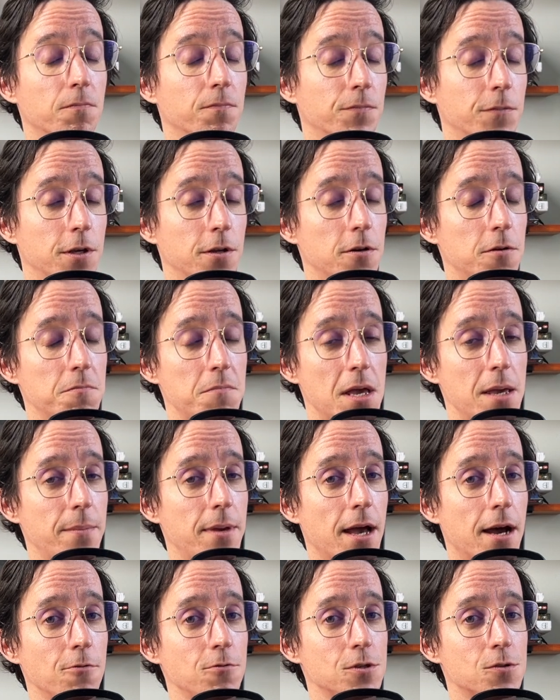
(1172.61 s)
maybe
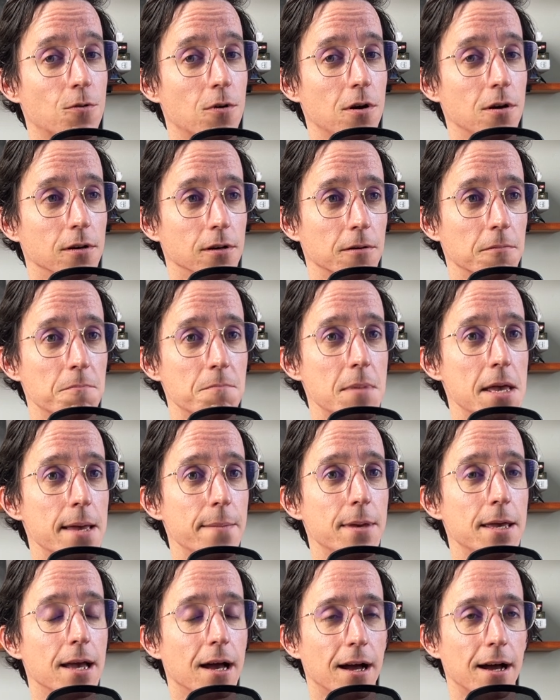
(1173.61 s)
I was wrong,
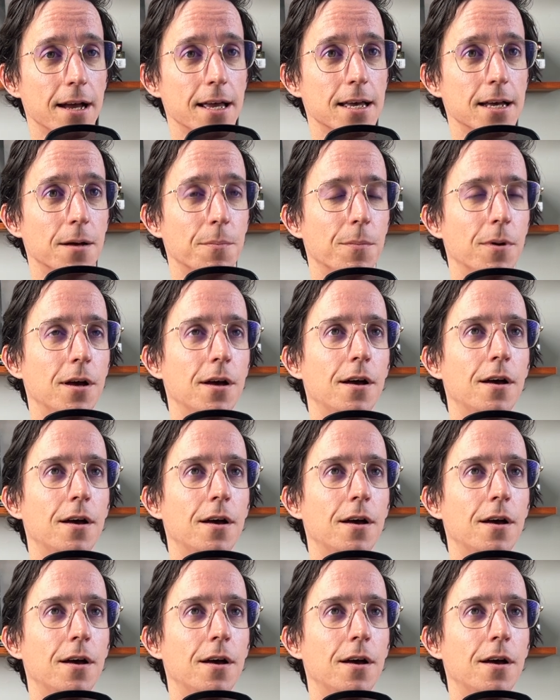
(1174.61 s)
maybe I am